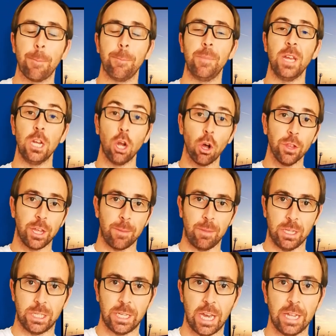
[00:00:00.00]
below the
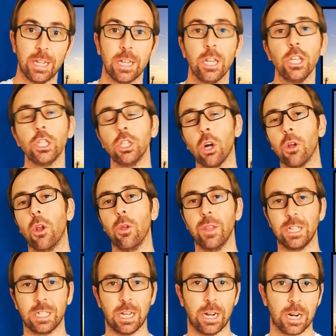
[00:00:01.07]
MSA that is not on
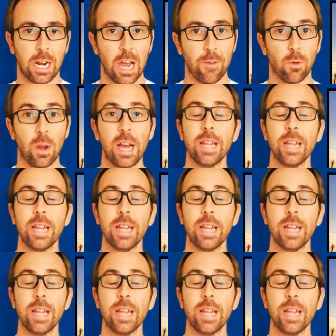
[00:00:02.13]
the standard arrival,